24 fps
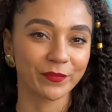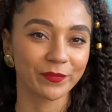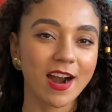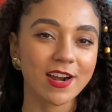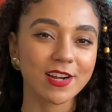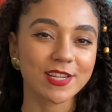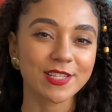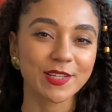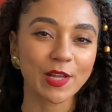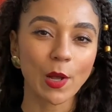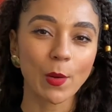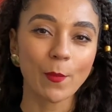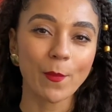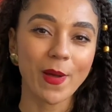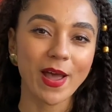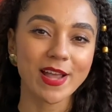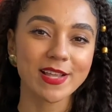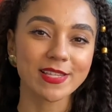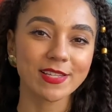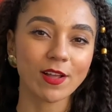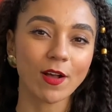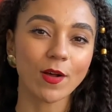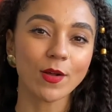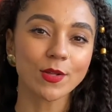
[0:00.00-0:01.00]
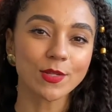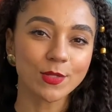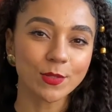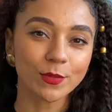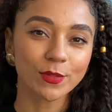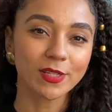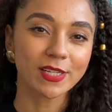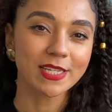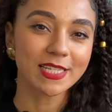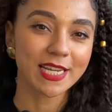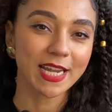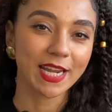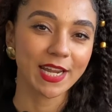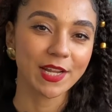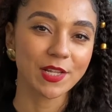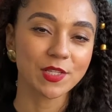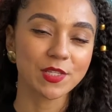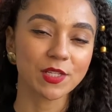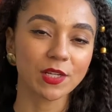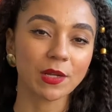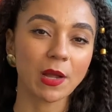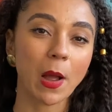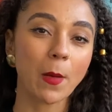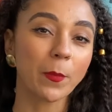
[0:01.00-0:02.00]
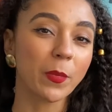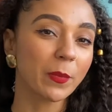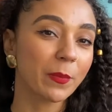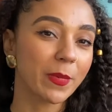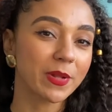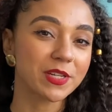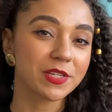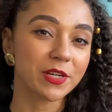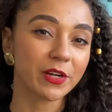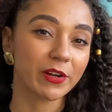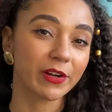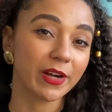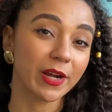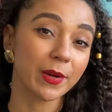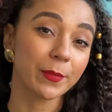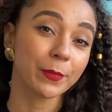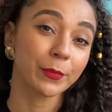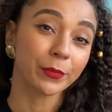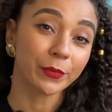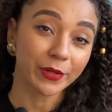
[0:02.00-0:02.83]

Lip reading: Our scalp mask also contains complementary